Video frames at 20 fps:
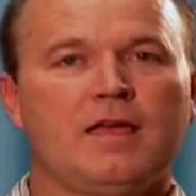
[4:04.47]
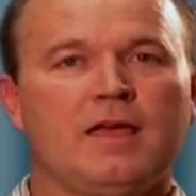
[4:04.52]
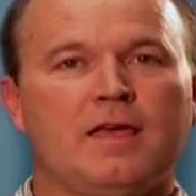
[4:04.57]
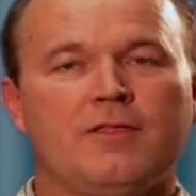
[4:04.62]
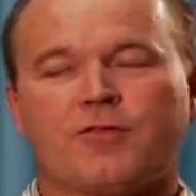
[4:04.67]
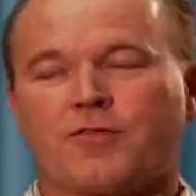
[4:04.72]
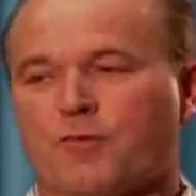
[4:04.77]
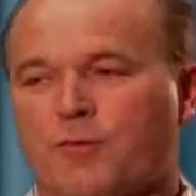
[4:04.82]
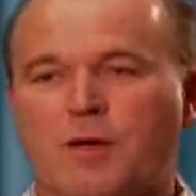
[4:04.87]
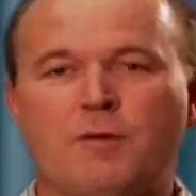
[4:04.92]

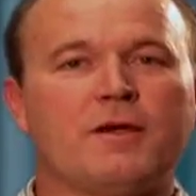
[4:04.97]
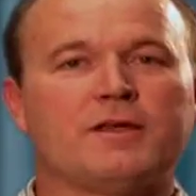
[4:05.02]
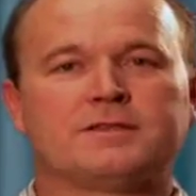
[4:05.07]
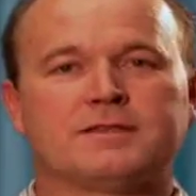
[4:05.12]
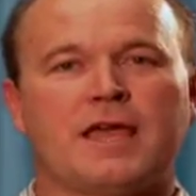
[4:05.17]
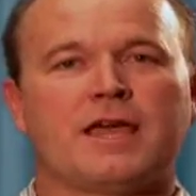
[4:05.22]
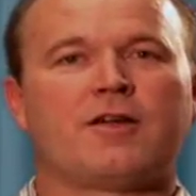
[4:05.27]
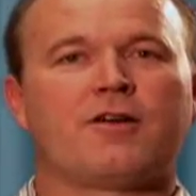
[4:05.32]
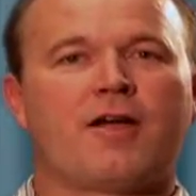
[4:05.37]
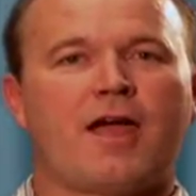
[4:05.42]
And three
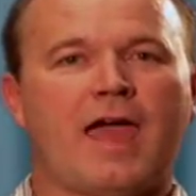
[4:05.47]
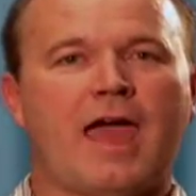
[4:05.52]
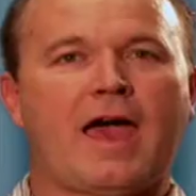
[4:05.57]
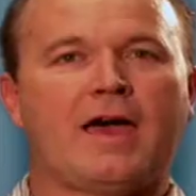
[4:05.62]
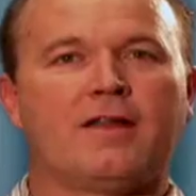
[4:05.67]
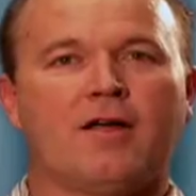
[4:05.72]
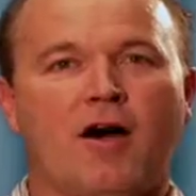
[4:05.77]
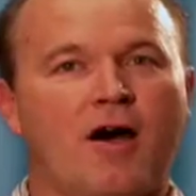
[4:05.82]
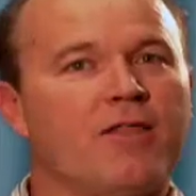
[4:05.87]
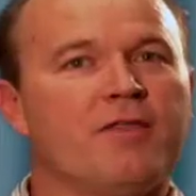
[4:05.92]
weeks later, I
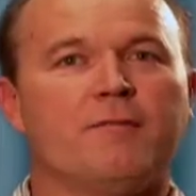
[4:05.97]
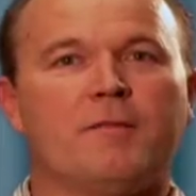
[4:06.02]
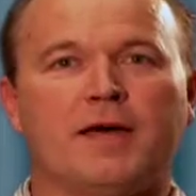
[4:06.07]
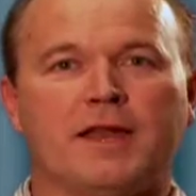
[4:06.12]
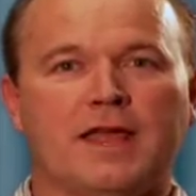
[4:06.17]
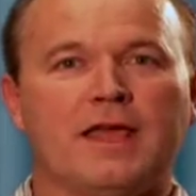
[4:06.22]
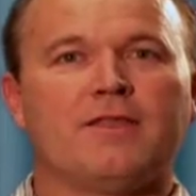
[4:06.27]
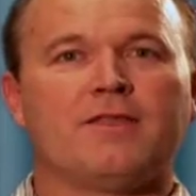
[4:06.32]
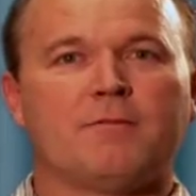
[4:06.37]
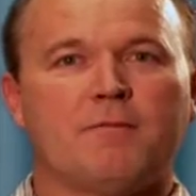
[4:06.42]
had all the
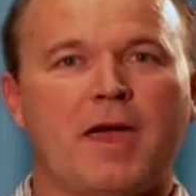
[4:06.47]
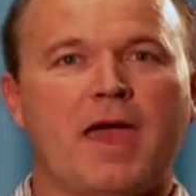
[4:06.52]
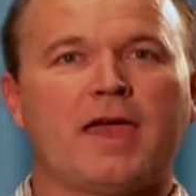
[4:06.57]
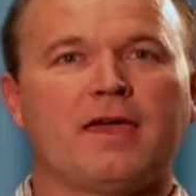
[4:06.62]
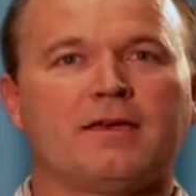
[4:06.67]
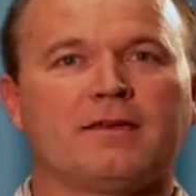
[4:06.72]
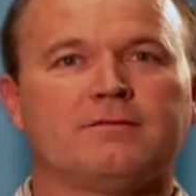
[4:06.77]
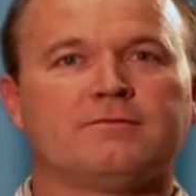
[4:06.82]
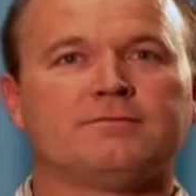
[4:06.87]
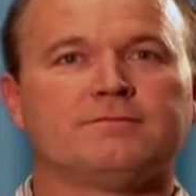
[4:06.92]
money in the
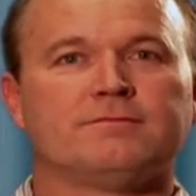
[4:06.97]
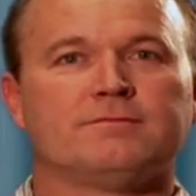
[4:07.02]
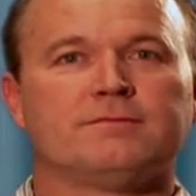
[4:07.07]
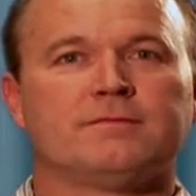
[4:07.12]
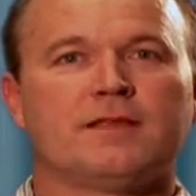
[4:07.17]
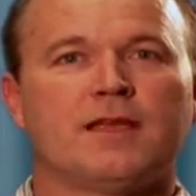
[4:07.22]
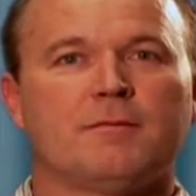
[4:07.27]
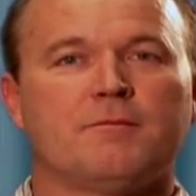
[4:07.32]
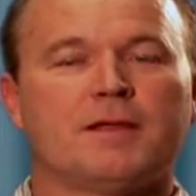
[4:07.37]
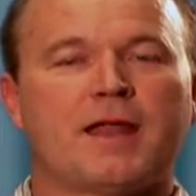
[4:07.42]
bank.
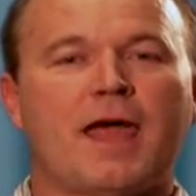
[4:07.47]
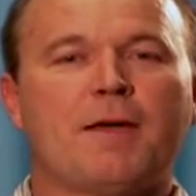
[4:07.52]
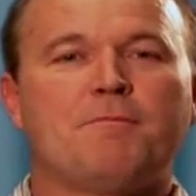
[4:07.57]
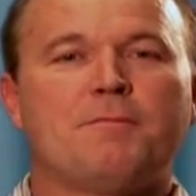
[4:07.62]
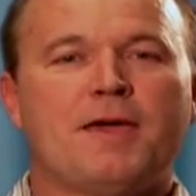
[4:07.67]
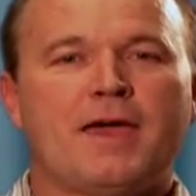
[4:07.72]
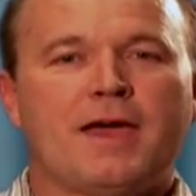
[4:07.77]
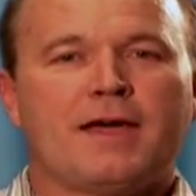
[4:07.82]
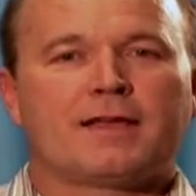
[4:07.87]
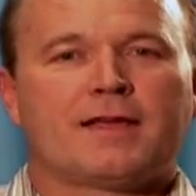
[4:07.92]
But I
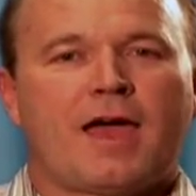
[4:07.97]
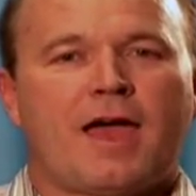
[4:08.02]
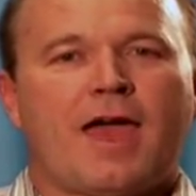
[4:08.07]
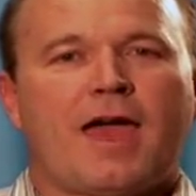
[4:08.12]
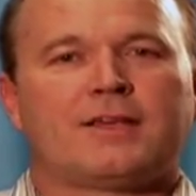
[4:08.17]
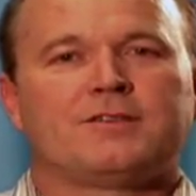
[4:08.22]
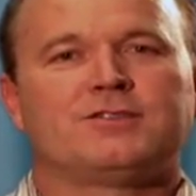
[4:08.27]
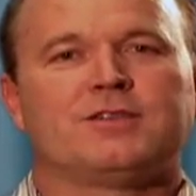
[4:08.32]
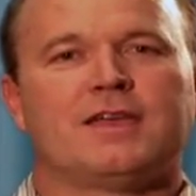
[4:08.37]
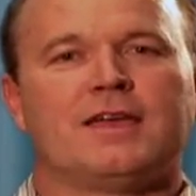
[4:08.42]
picked, I
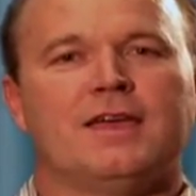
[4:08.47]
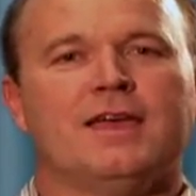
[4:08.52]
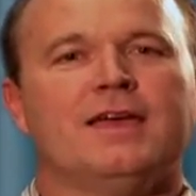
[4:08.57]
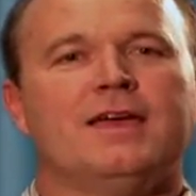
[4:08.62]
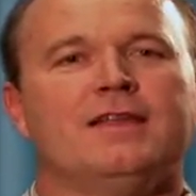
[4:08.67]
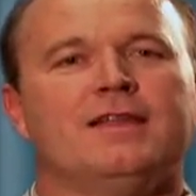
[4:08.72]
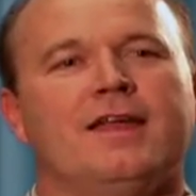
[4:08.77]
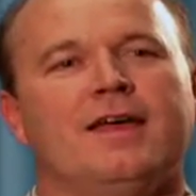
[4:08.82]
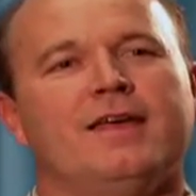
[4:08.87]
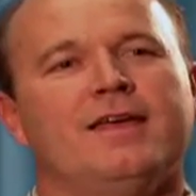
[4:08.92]
actually,
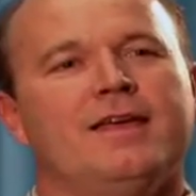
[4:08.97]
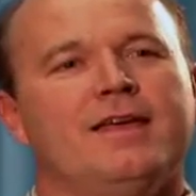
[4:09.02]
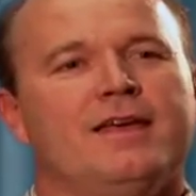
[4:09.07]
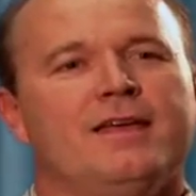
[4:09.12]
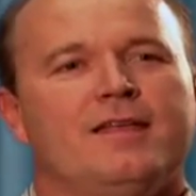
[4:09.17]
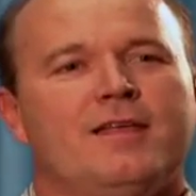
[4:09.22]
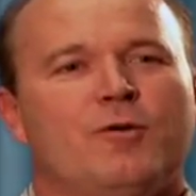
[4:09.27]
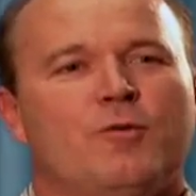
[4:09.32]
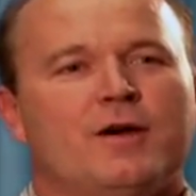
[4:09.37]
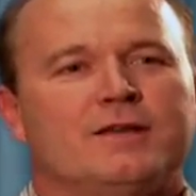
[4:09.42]
not,
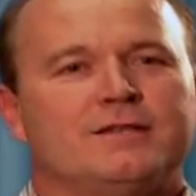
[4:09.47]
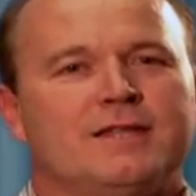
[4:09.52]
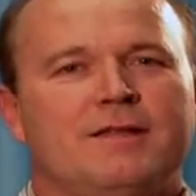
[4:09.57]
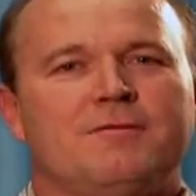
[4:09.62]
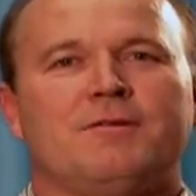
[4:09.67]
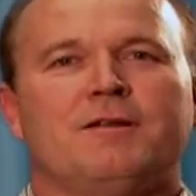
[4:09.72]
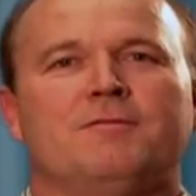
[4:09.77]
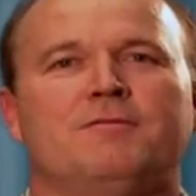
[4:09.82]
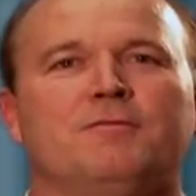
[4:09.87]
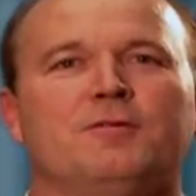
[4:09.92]
it wasn't
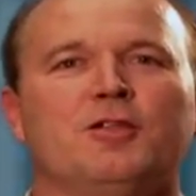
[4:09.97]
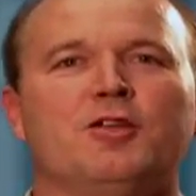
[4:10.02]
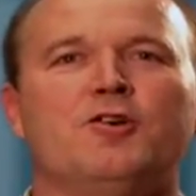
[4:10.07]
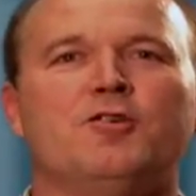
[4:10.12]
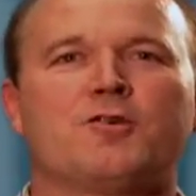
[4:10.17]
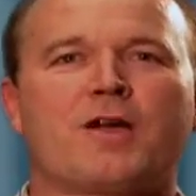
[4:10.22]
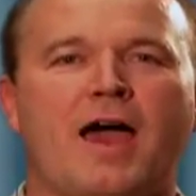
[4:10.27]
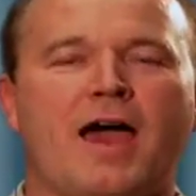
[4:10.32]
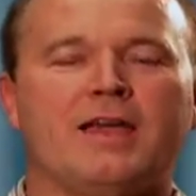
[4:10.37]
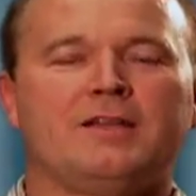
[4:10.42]
even a
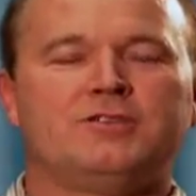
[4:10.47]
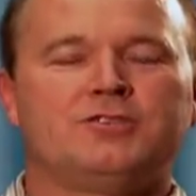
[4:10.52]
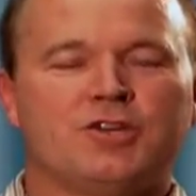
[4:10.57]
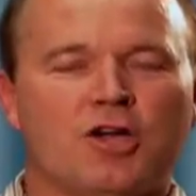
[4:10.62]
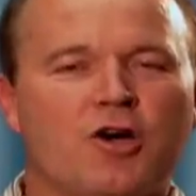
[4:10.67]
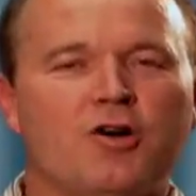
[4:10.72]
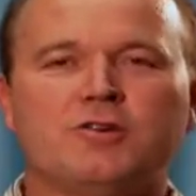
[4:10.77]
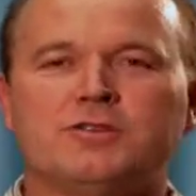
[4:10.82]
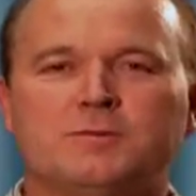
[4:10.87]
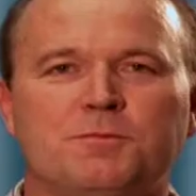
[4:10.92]
fluke. I
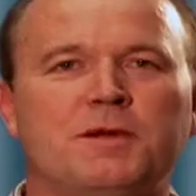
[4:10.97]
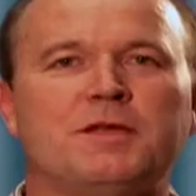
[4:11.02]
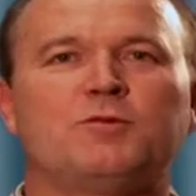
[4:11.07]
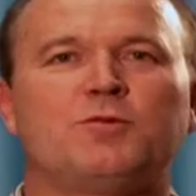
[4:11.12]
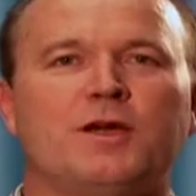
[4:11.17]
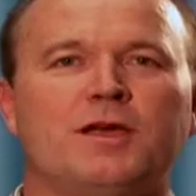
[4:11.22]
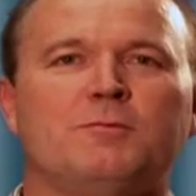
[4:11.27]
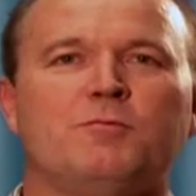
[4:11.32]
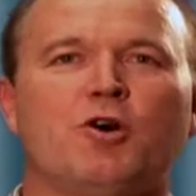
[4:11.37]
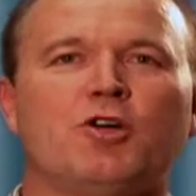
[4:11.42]
chose
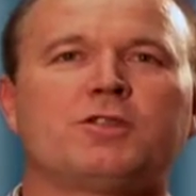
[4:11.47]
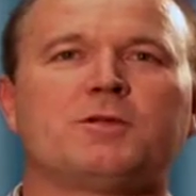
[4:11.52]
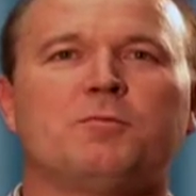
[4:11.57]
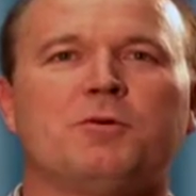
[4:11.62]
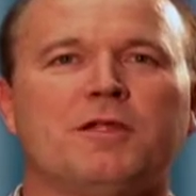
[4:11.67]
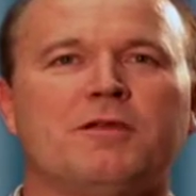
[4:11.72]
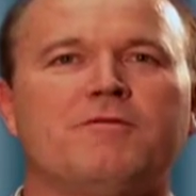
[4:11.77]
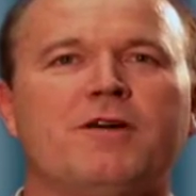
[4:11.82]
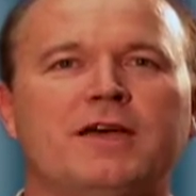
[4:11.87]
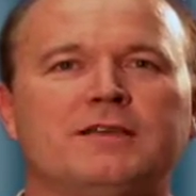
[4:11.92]
between
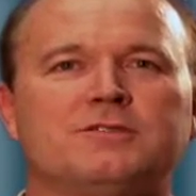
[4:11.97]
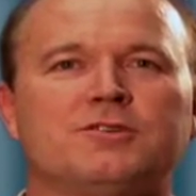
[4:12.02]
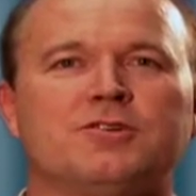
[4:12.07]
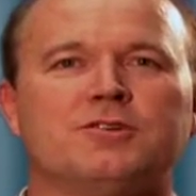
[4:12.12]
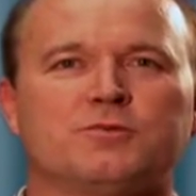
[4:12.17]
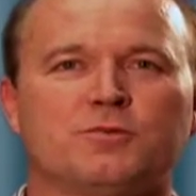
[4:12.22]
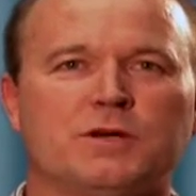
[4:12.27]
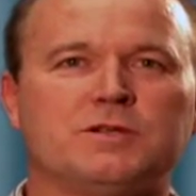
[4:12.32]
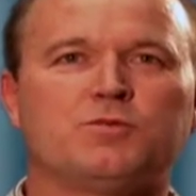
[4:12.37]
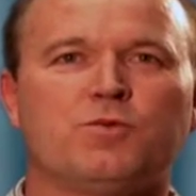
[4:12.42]
multiple
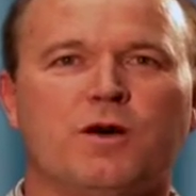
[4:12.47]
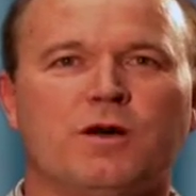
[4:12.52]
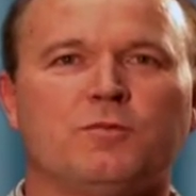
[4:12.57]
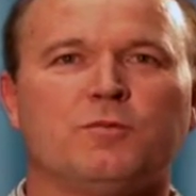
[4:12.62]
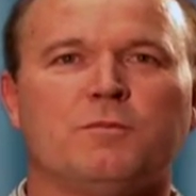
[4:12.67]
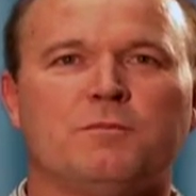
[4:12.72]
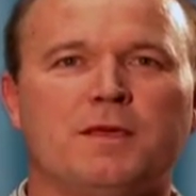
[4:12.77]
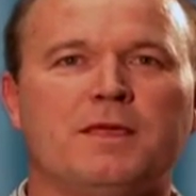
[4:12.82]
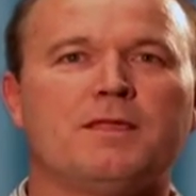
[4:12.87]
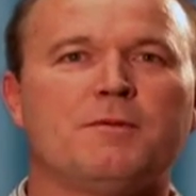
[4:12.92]
investors which
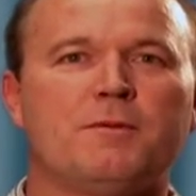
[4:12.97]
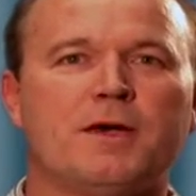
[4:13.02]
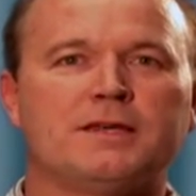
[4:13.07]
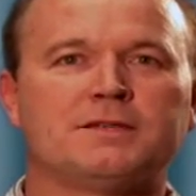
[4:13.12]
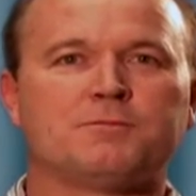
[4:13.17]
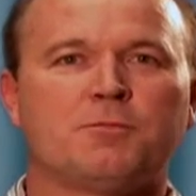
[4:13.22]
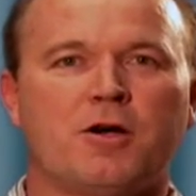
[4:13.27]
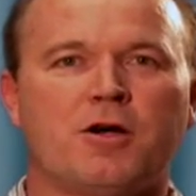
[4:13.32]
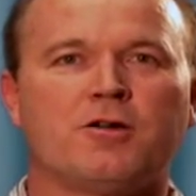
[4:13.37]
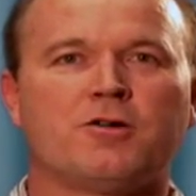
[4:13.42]
one would be the
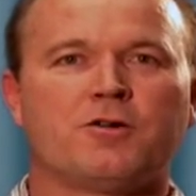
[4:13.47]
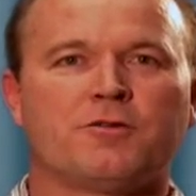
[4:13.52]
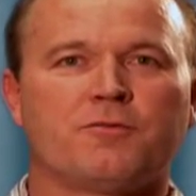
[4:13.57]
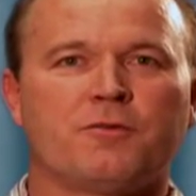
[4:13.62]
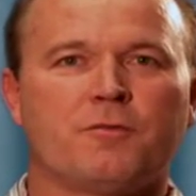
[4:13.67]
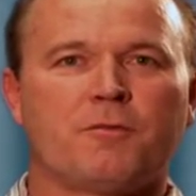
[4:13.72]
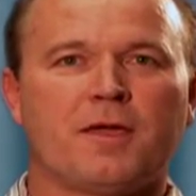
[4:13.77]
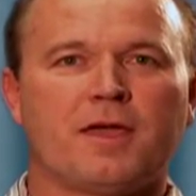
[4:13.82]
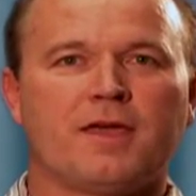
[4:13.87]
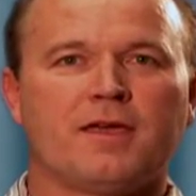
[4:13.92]
best partner
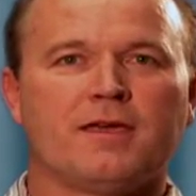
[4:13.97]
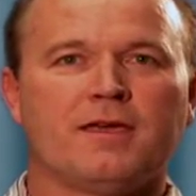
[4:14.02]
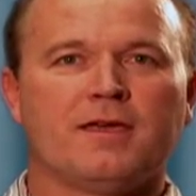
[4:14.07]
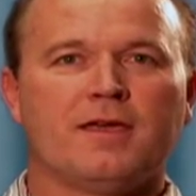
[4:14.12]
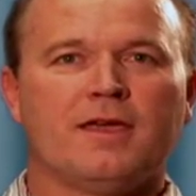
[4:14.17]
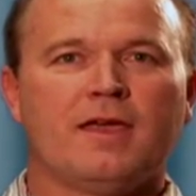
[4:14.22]
for me.